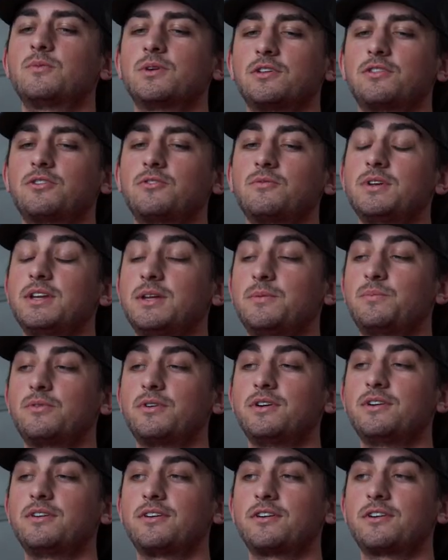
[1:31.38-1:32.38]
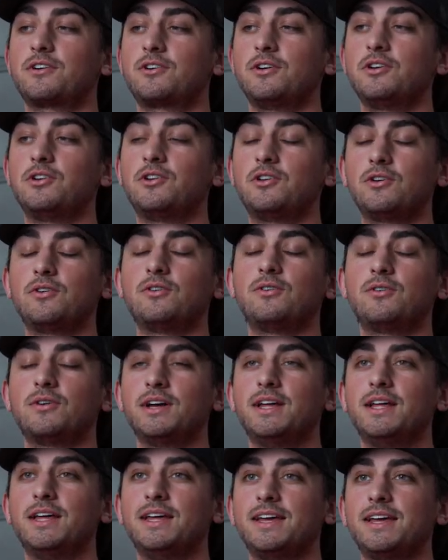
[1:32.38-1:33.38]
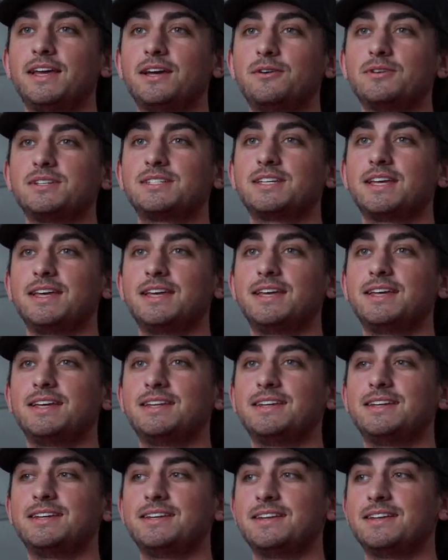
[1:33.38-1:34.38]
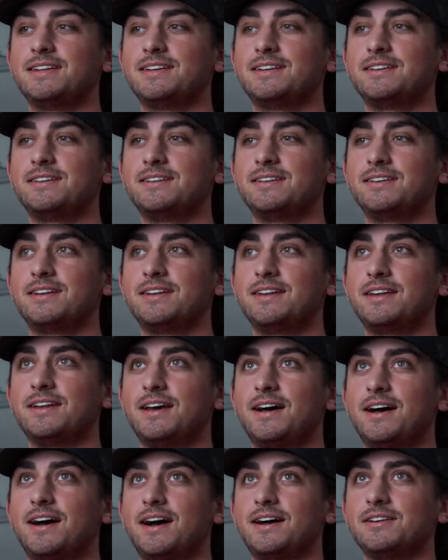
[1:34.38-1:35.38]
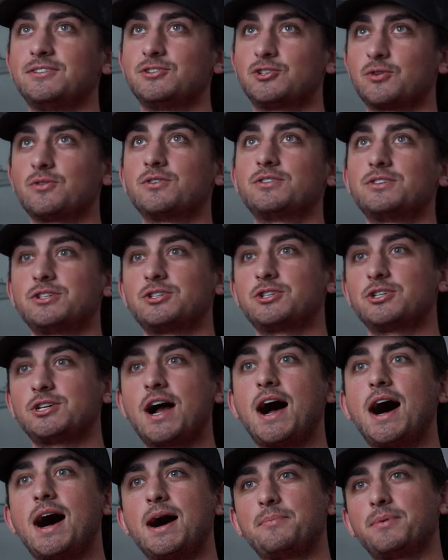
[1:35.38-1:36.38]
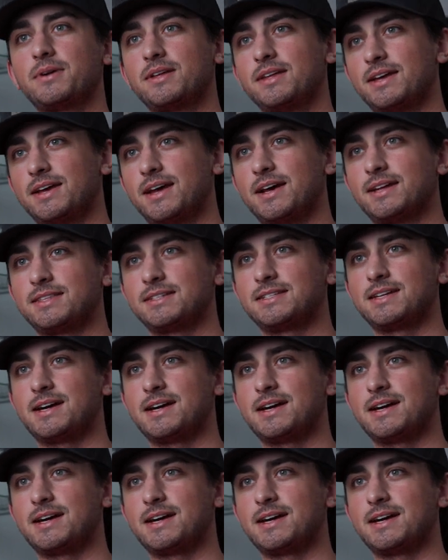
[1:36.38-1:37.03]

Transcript: what a 3D printer could do, it was in George's shop at the